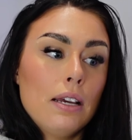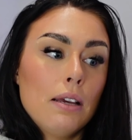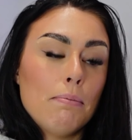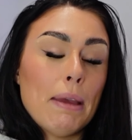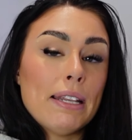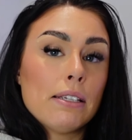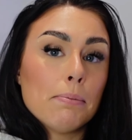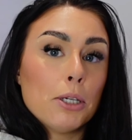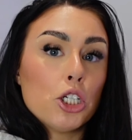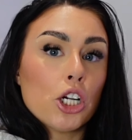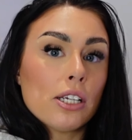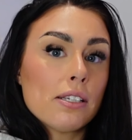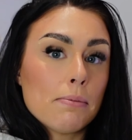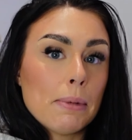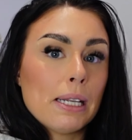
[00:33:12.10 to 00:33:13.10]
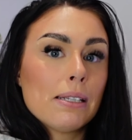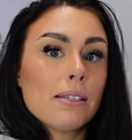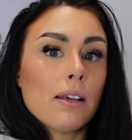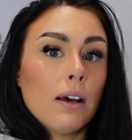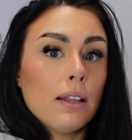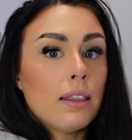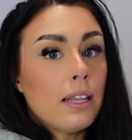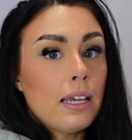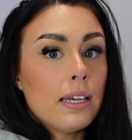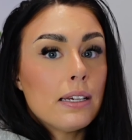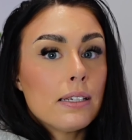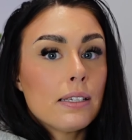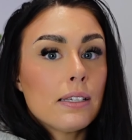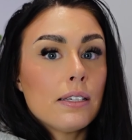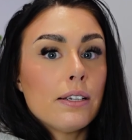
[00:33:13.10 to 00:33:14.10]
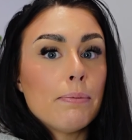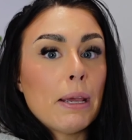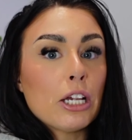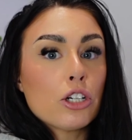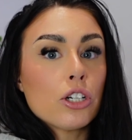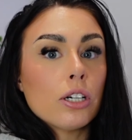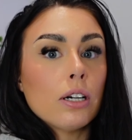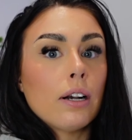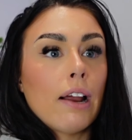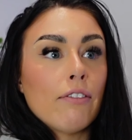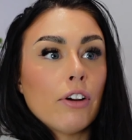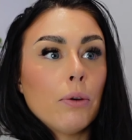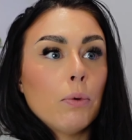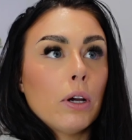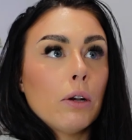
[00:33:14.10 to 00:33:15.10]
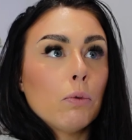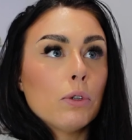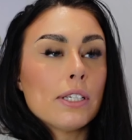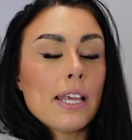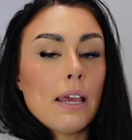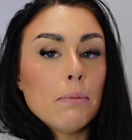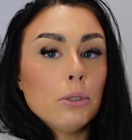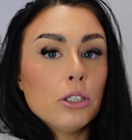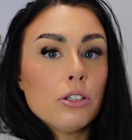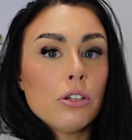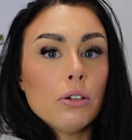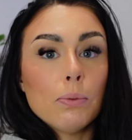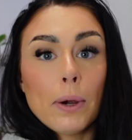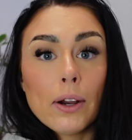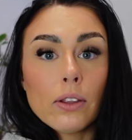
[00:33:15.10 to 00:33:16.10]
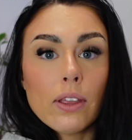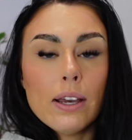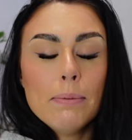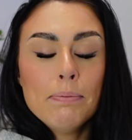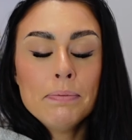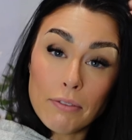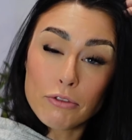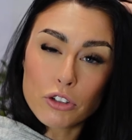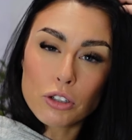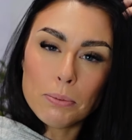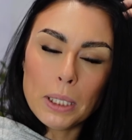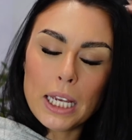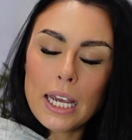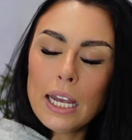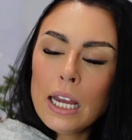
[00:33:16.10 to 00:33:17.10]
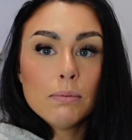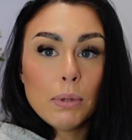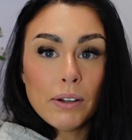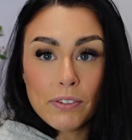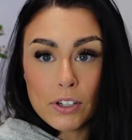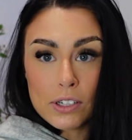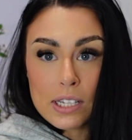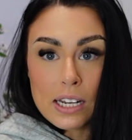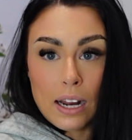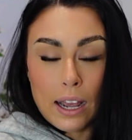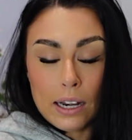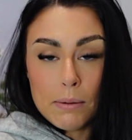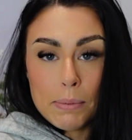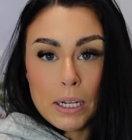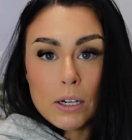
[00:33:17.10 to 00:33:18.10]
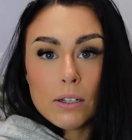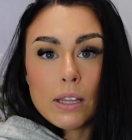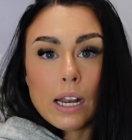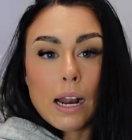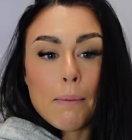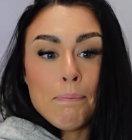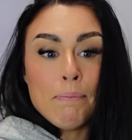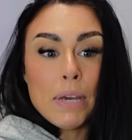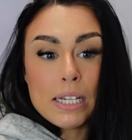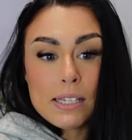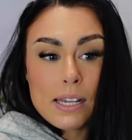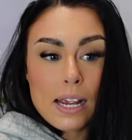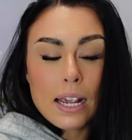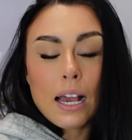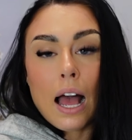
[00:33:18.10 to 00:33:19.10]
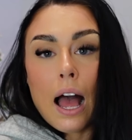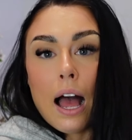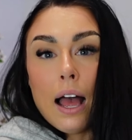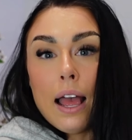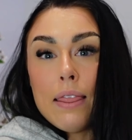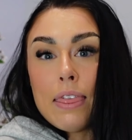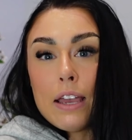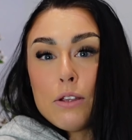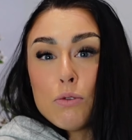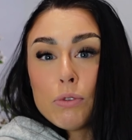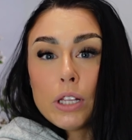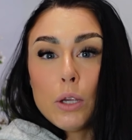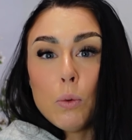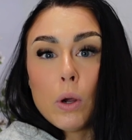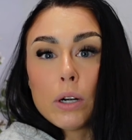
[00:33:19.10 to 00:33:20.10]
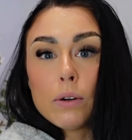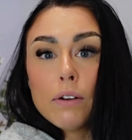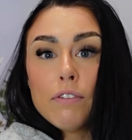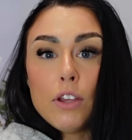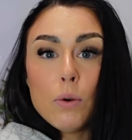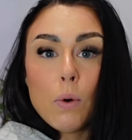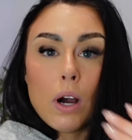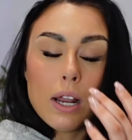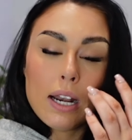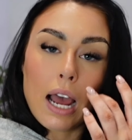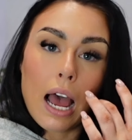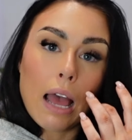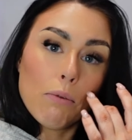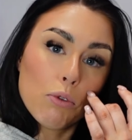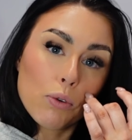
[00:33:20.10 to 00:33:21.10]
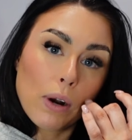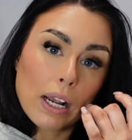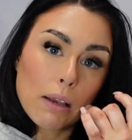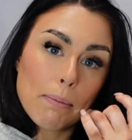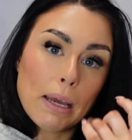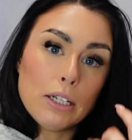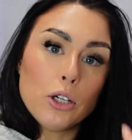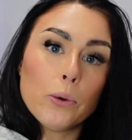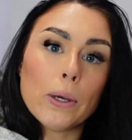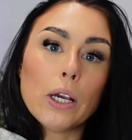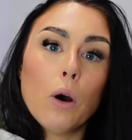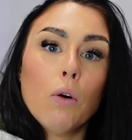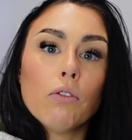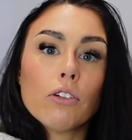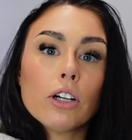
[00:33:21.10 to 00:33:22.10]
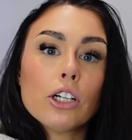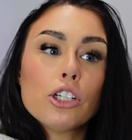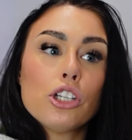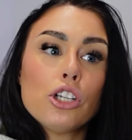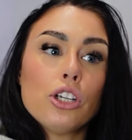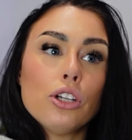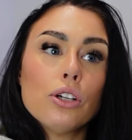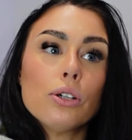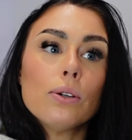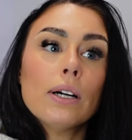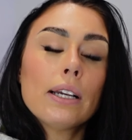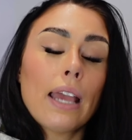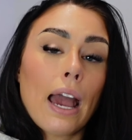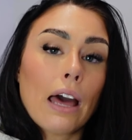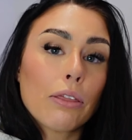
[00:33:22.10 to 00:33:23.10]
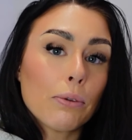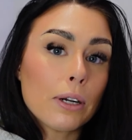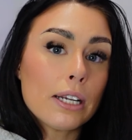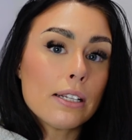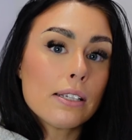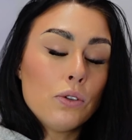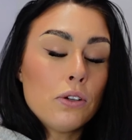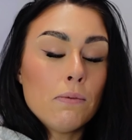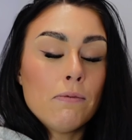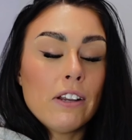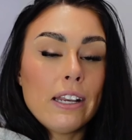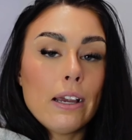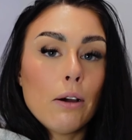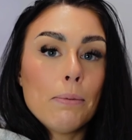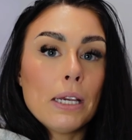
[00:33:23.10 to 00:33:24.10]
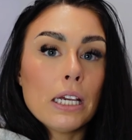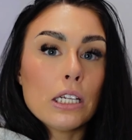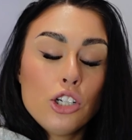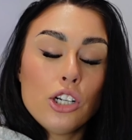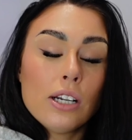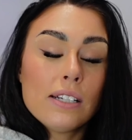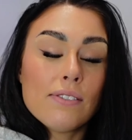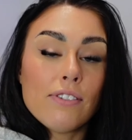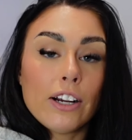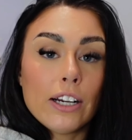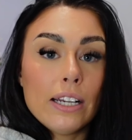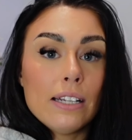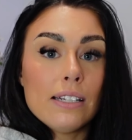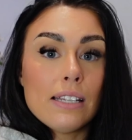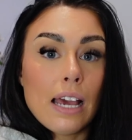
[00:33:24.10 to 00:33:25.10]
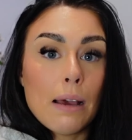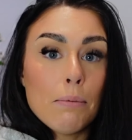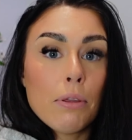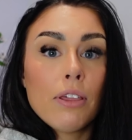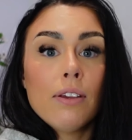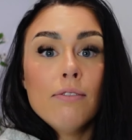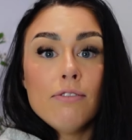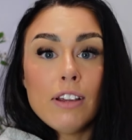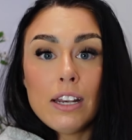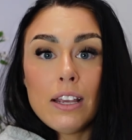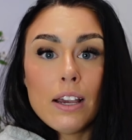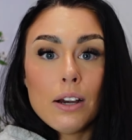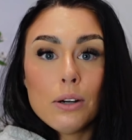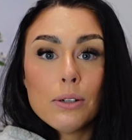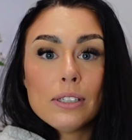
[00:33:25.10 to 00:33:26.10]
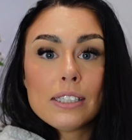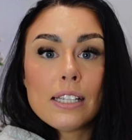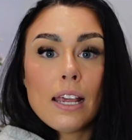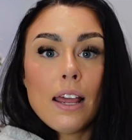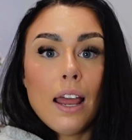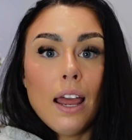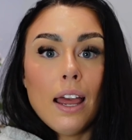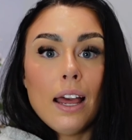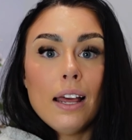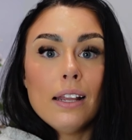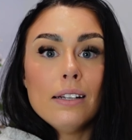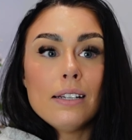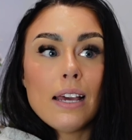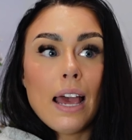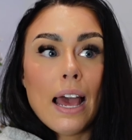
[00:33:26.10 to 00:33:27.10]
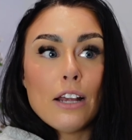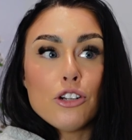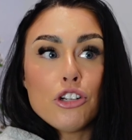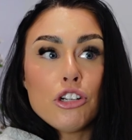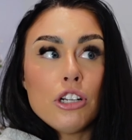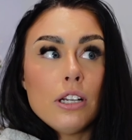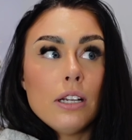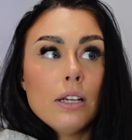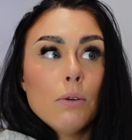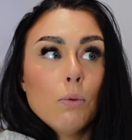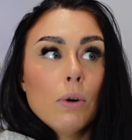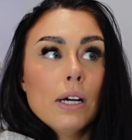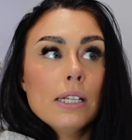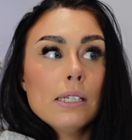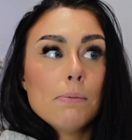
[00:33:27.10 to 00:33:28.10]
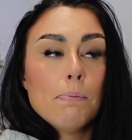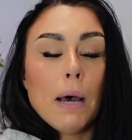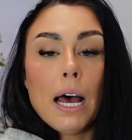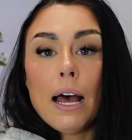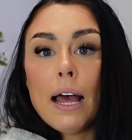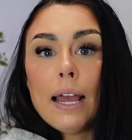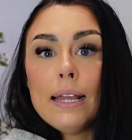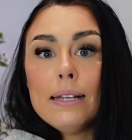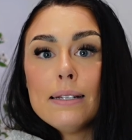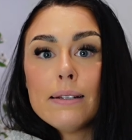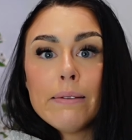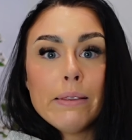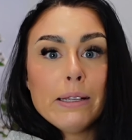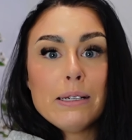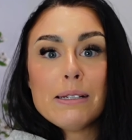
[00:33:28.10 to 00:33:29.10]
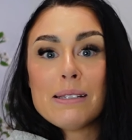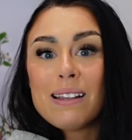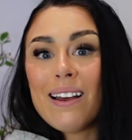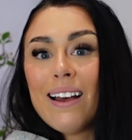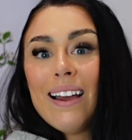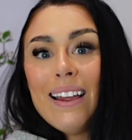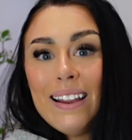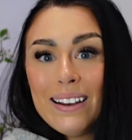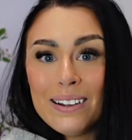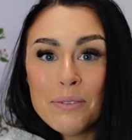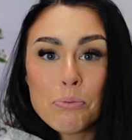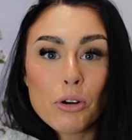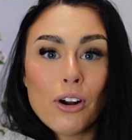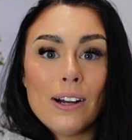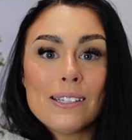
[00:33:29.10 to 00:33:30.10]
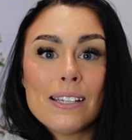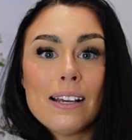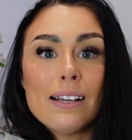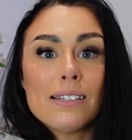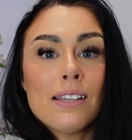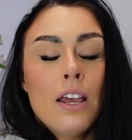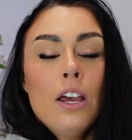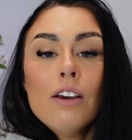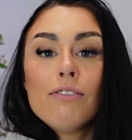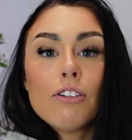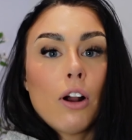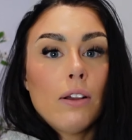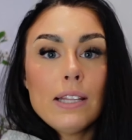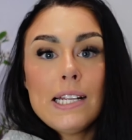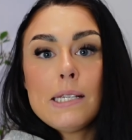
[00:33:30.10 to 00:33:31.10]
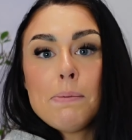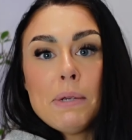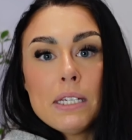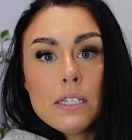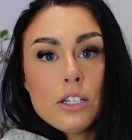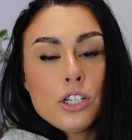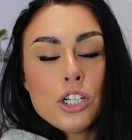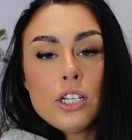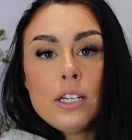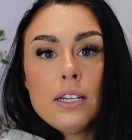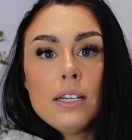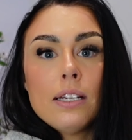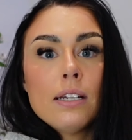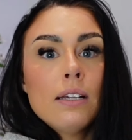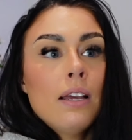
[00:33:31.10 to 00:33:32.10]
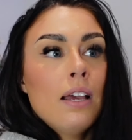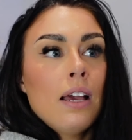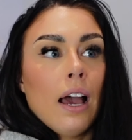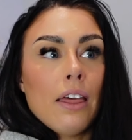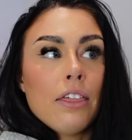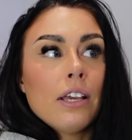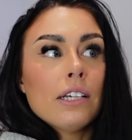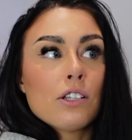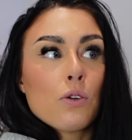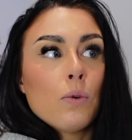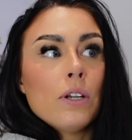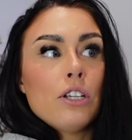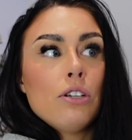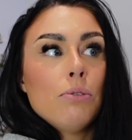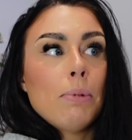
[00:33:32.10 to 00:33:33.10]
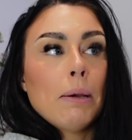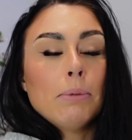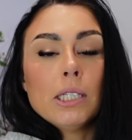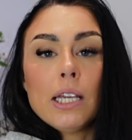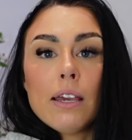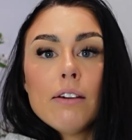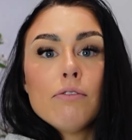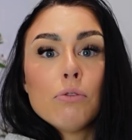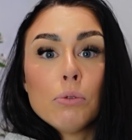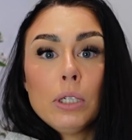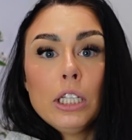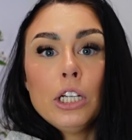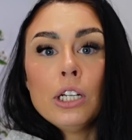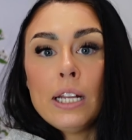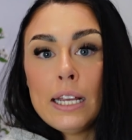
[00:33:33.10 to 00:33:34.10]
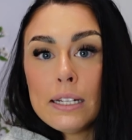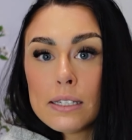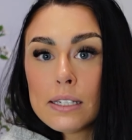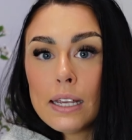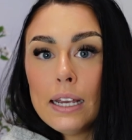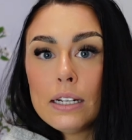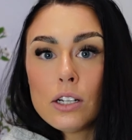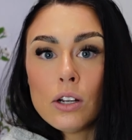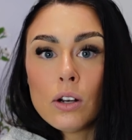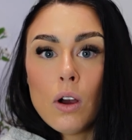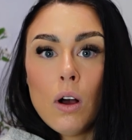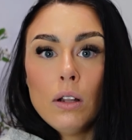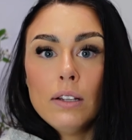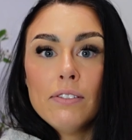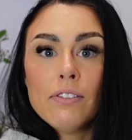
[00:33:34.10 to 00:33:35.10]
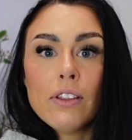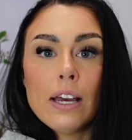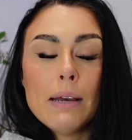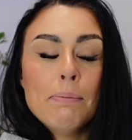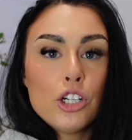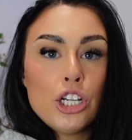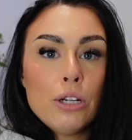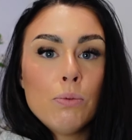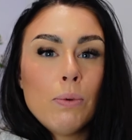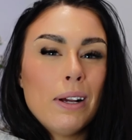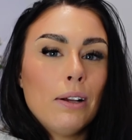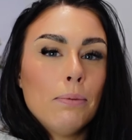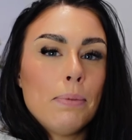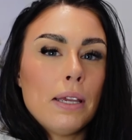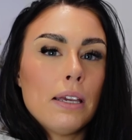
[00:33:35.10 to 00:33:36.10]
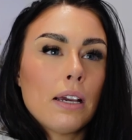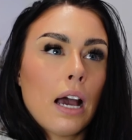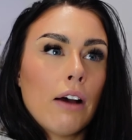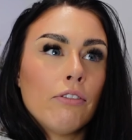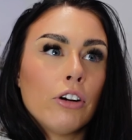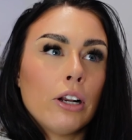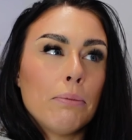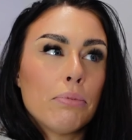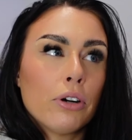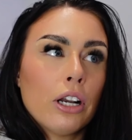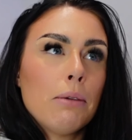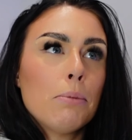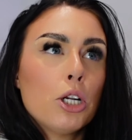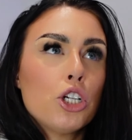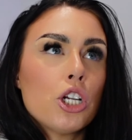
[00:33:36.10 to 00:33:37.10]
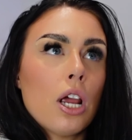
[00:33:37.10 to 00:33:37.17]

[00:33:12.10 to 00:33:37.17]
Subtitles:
made some adjustments on these to make sure everyone was able to wear them comfortably. But if there's an item here that I'm missing that you really want to review on, I would recommend going over to Catherine's YouTube video because she does very in-depth videos, and as she was behind the design process for all these pieces, she, I think, is going to be able to give really good insight on all of them. She will be covering pretty much